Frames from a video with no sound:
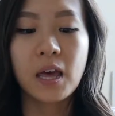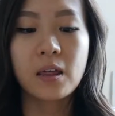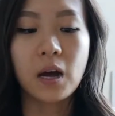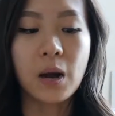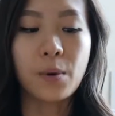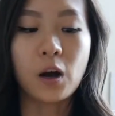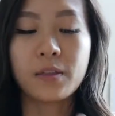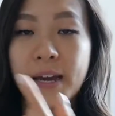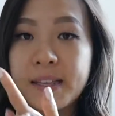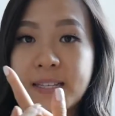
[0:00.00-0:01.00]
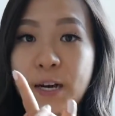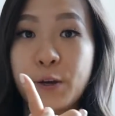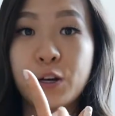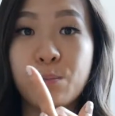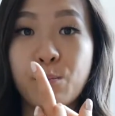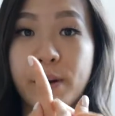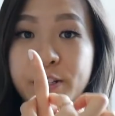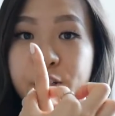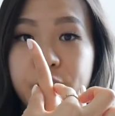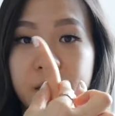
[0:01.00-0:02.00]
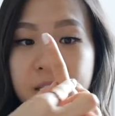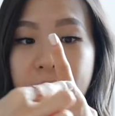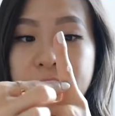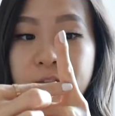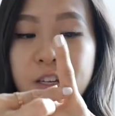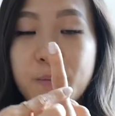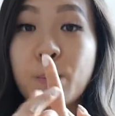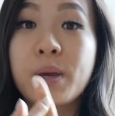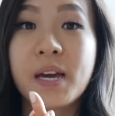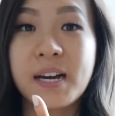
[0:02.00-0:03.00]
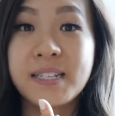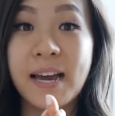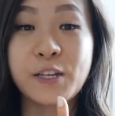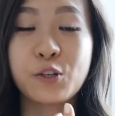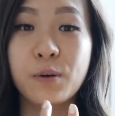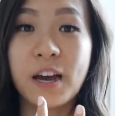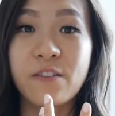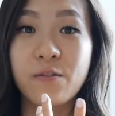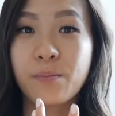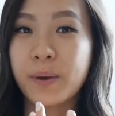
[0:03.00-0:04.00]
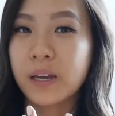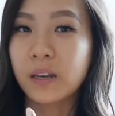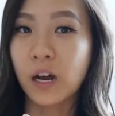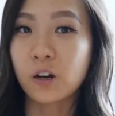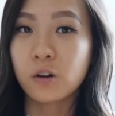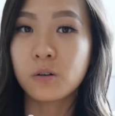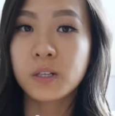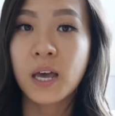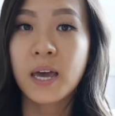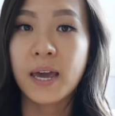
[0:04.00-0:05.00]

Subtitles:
online they tell you to measure the size of this, but because I do have big knuckles,